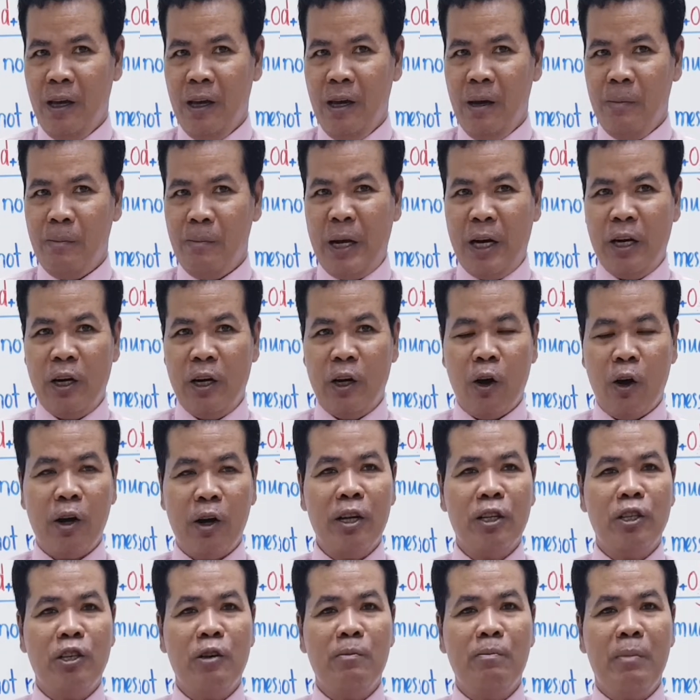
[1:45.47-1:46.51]
But in order
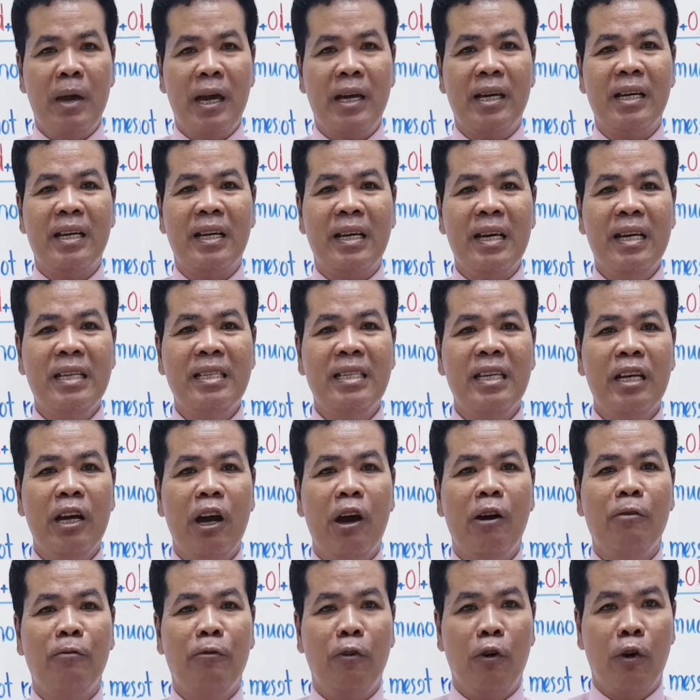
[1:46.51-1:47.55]
to make it easier
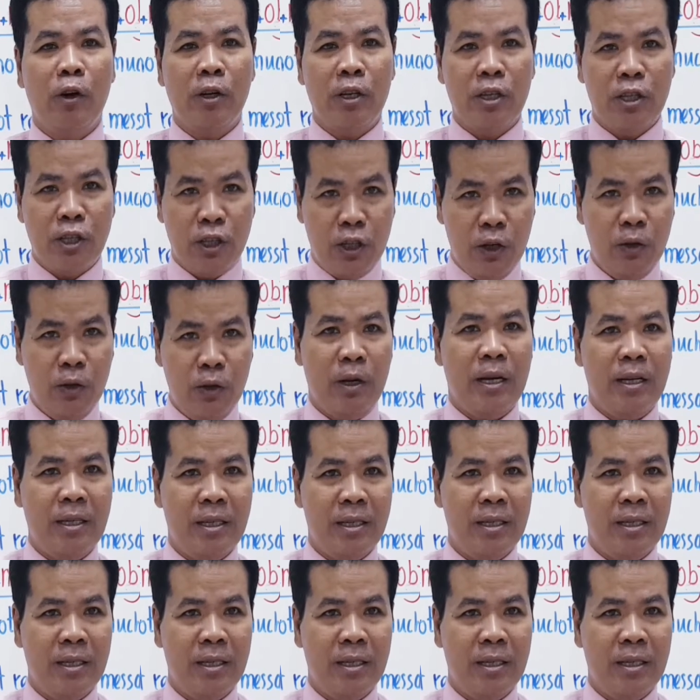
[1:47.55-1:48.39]
for the students,